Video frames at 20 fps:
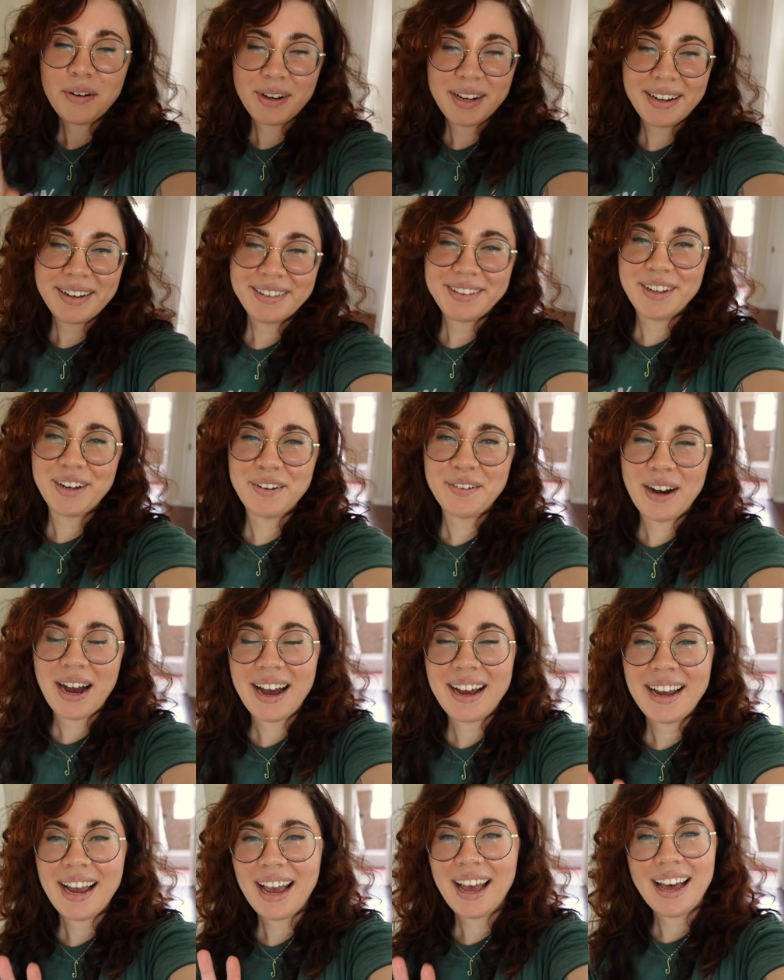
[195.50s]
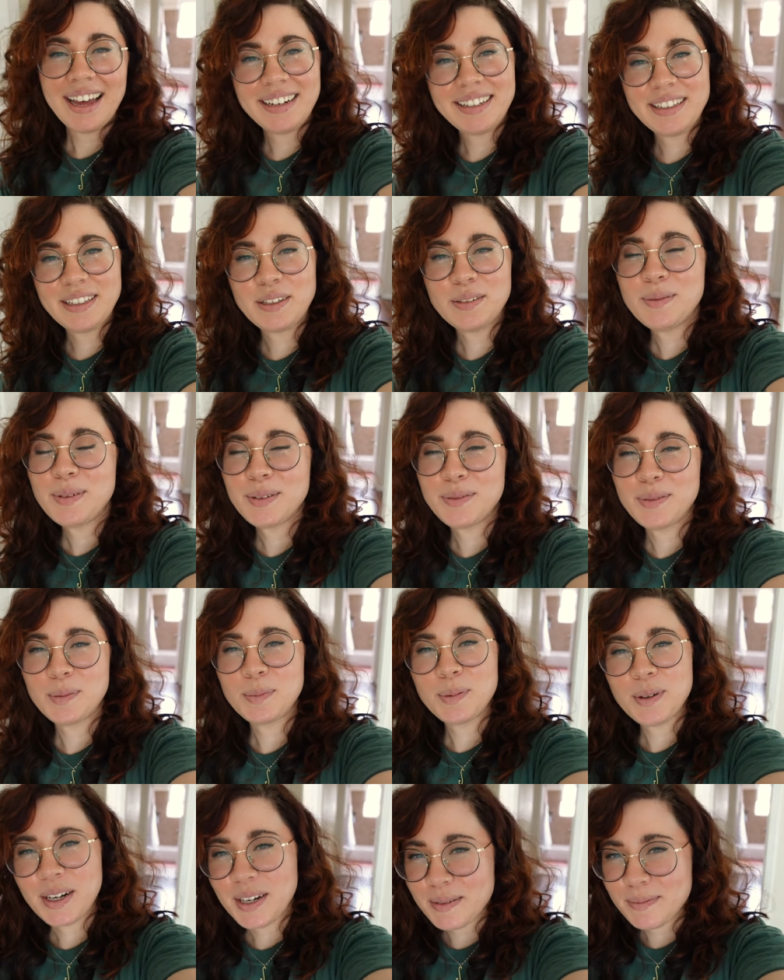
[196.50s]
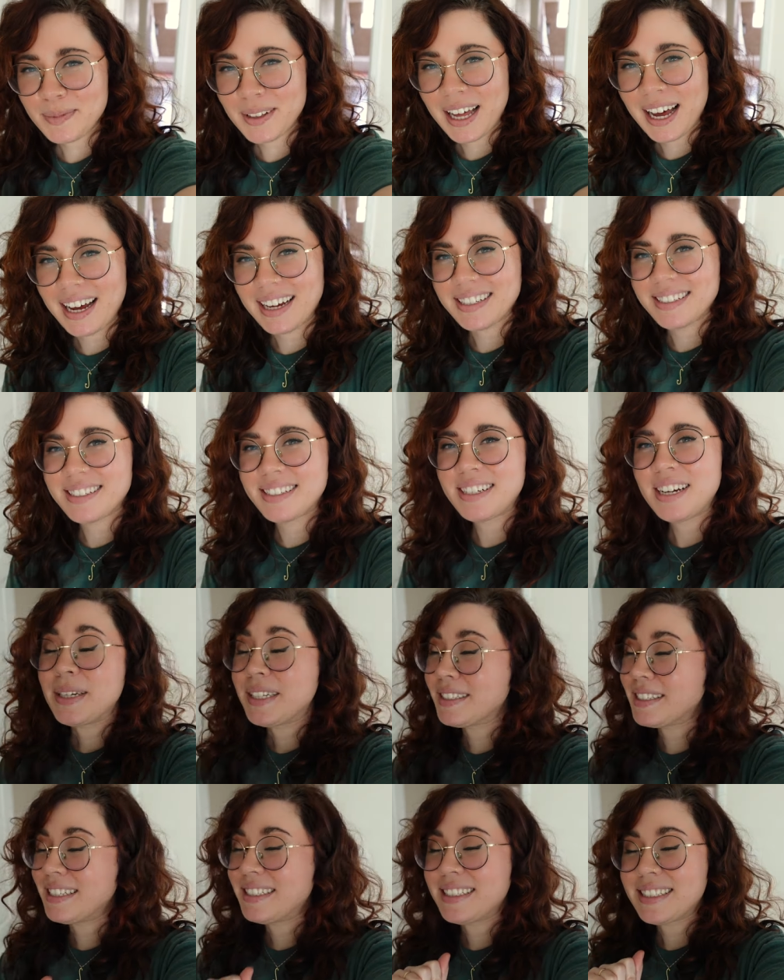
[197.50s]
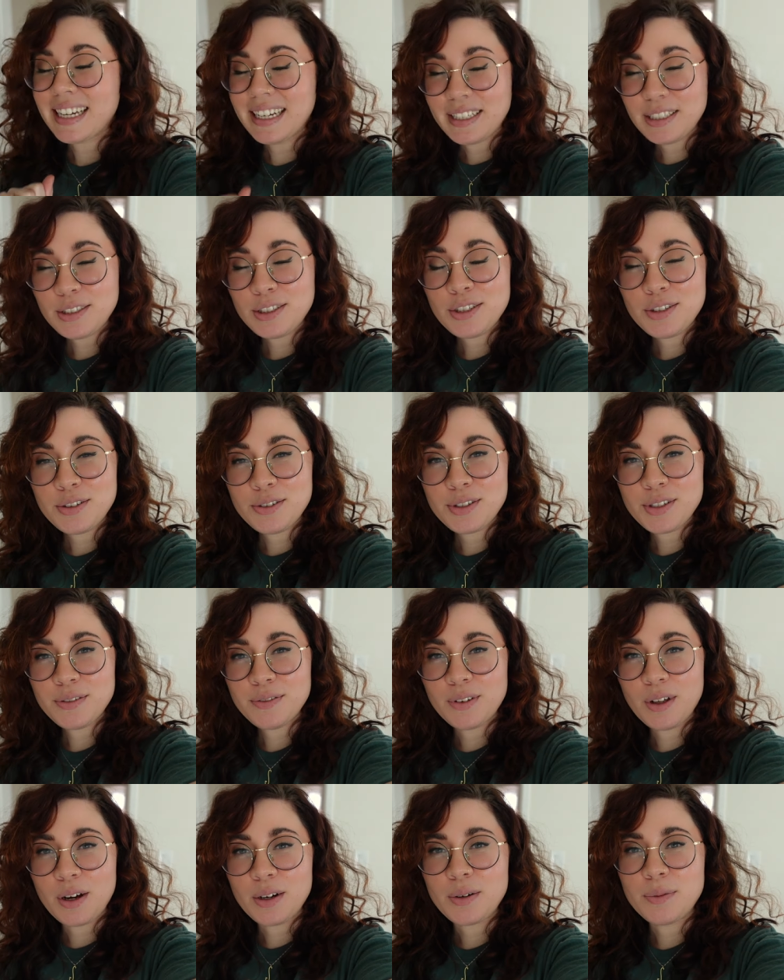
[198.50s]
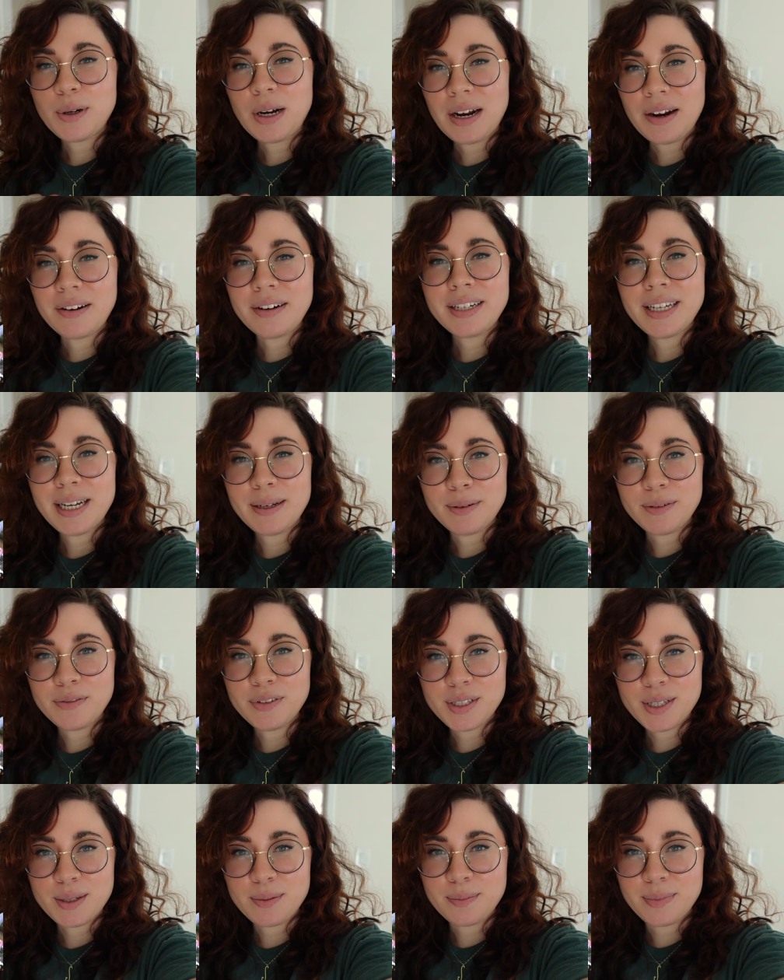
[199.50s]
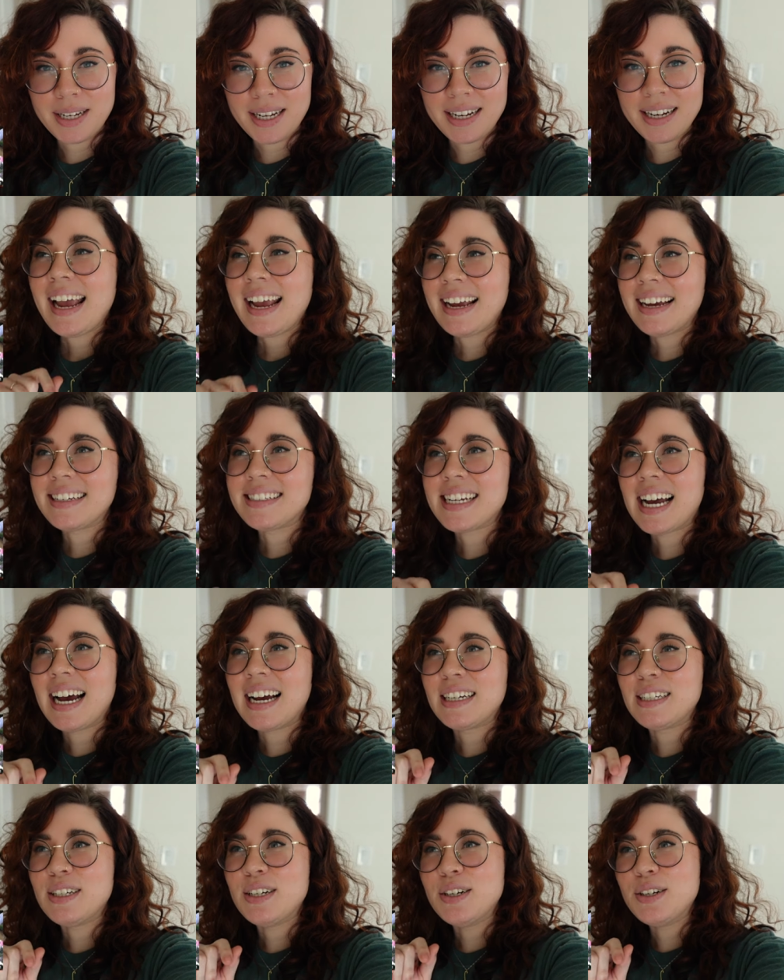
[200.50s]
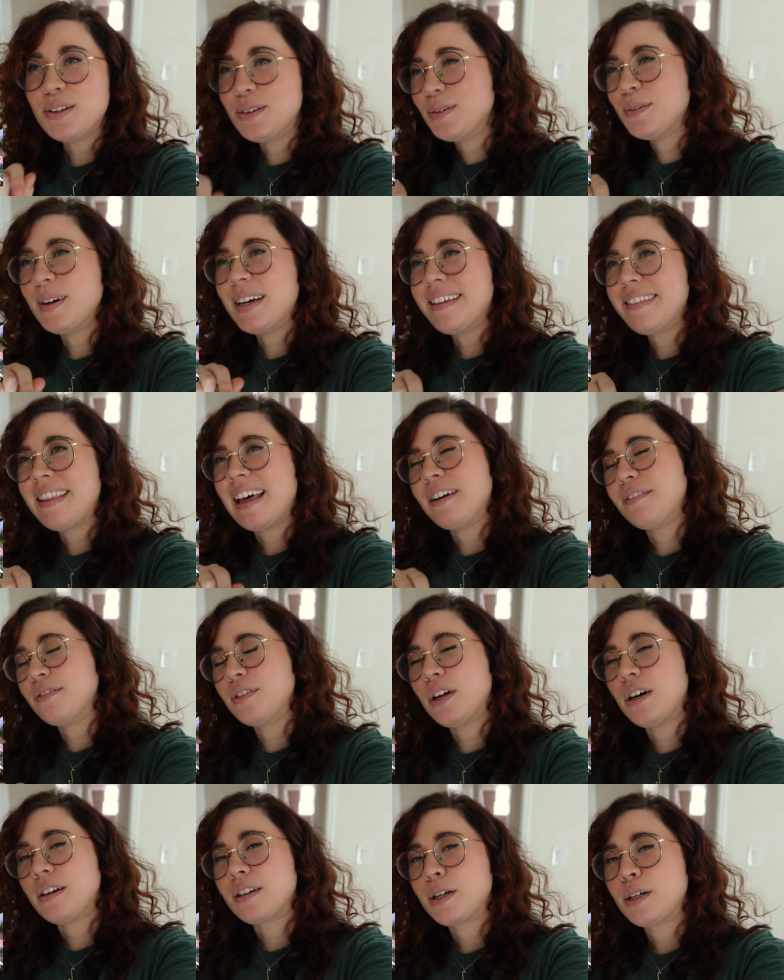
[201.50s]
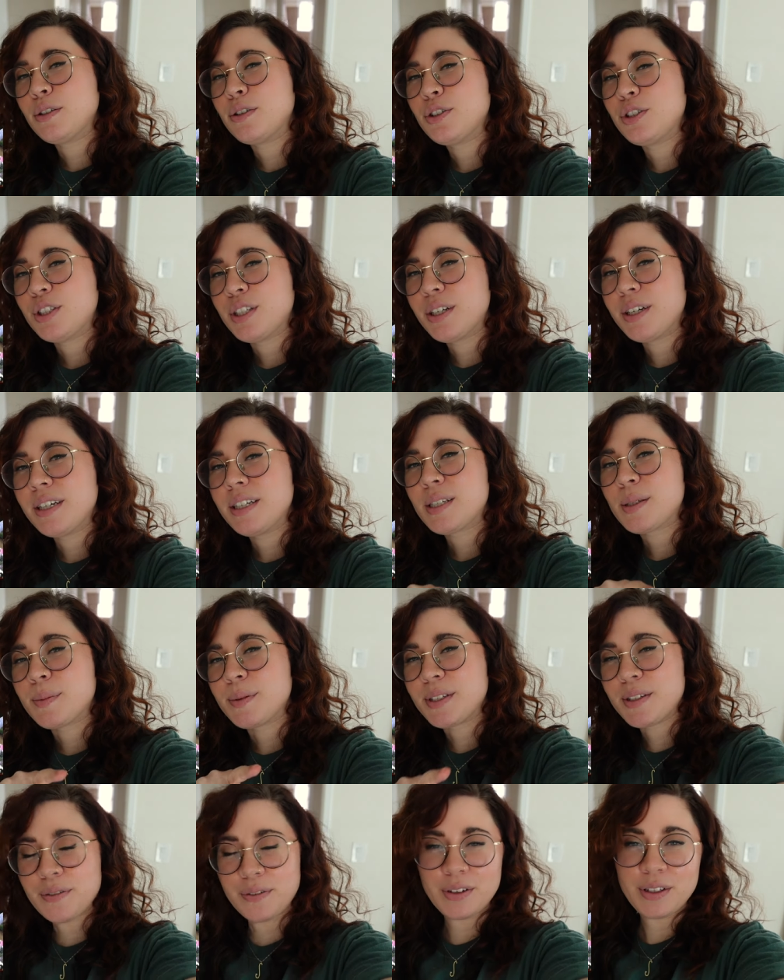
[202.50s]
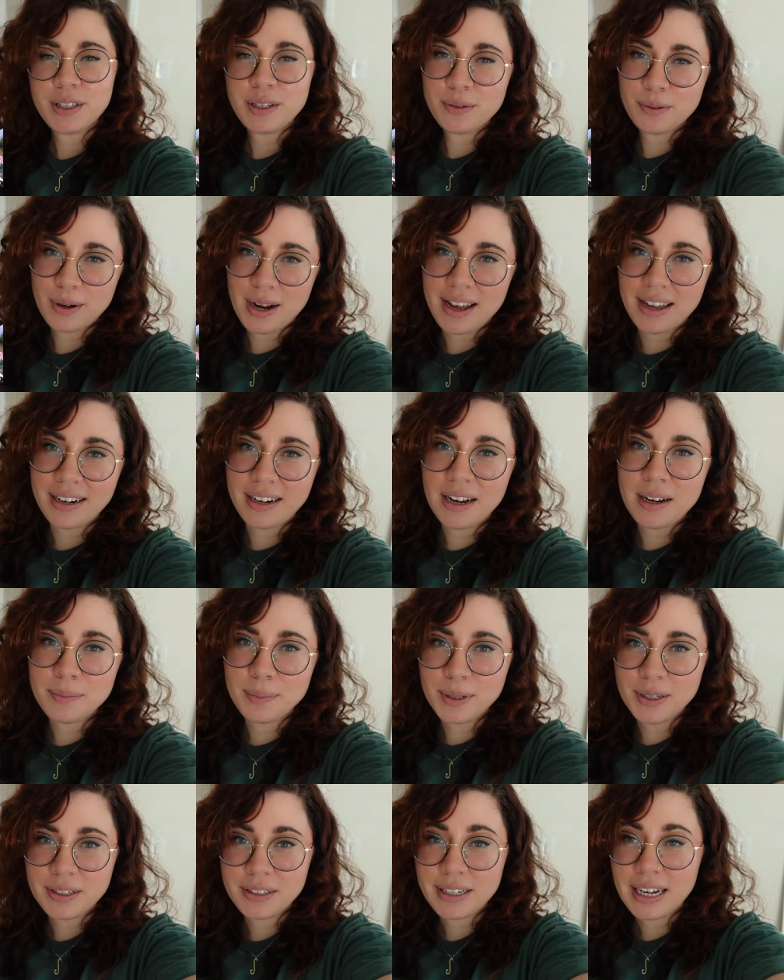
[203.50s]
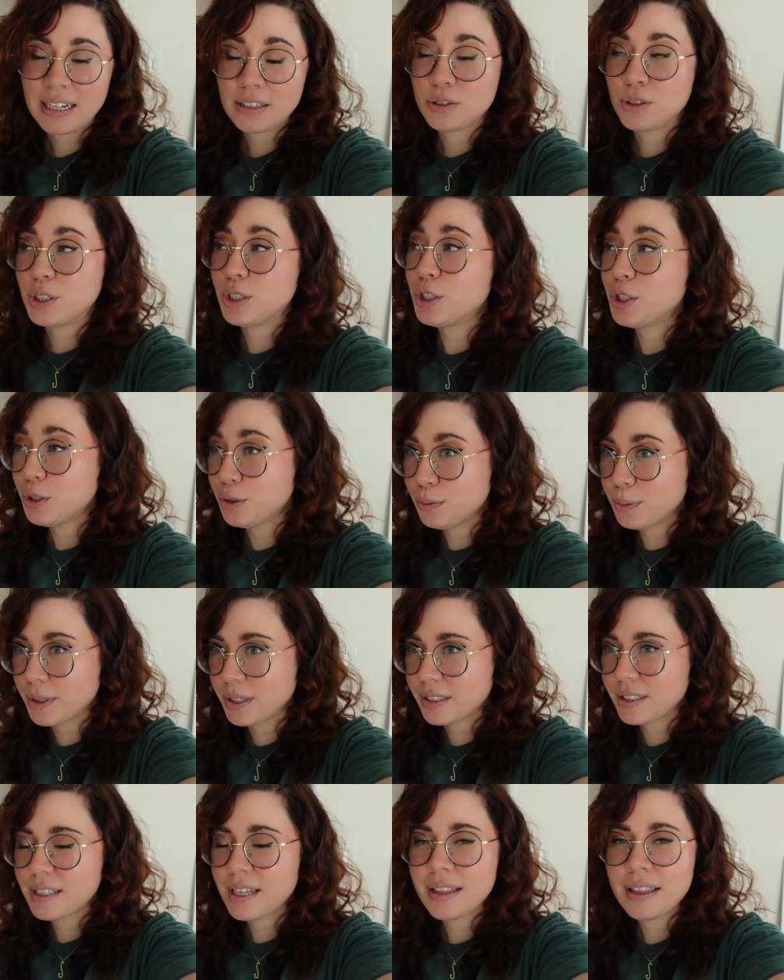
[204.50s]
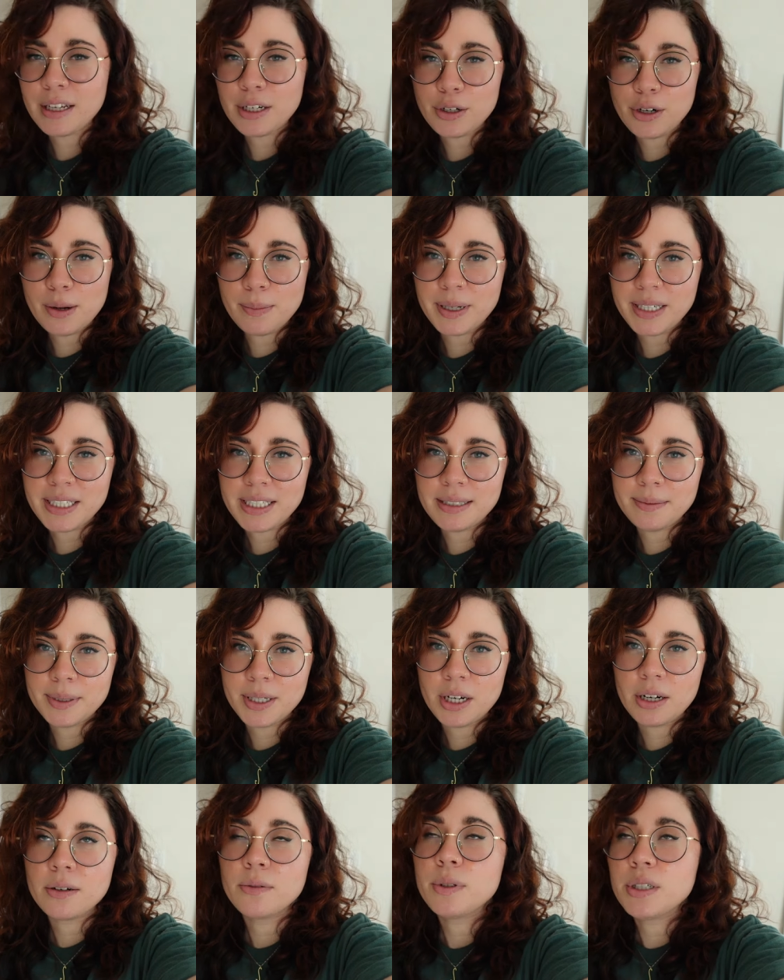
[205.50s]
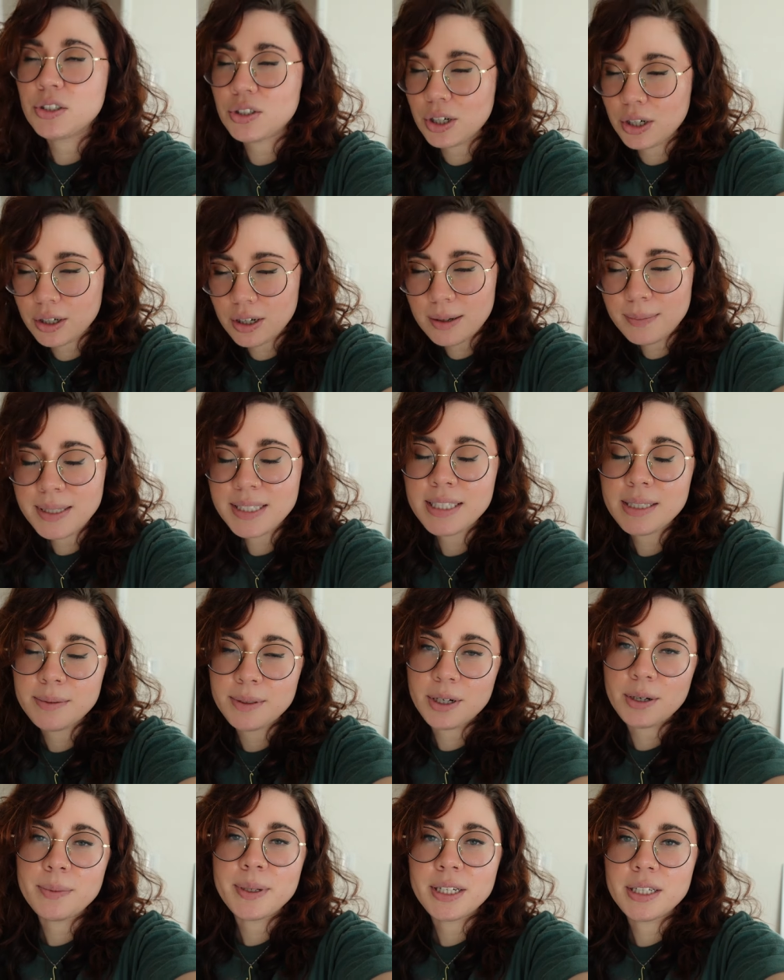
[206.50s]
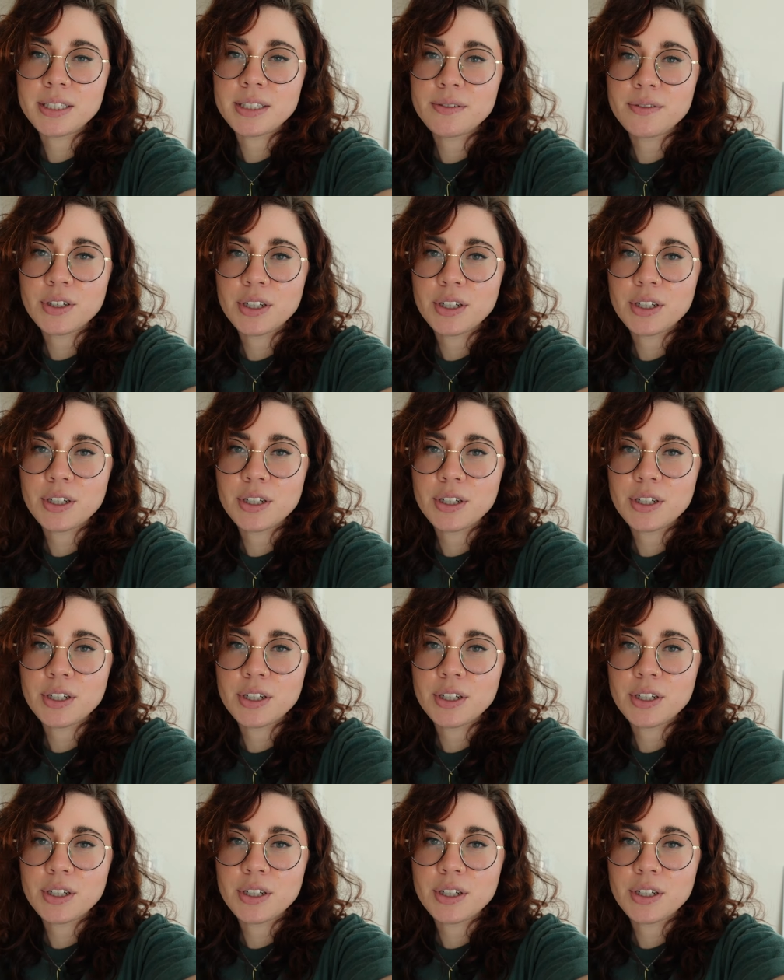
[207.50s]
Okay, hello. I had a little bit of a brain blast because I decided to choose the vlog where Erin came to visit me and I knew in that vlog she specifically read a book, actually two books that are on my TBR, which are on my TBR because of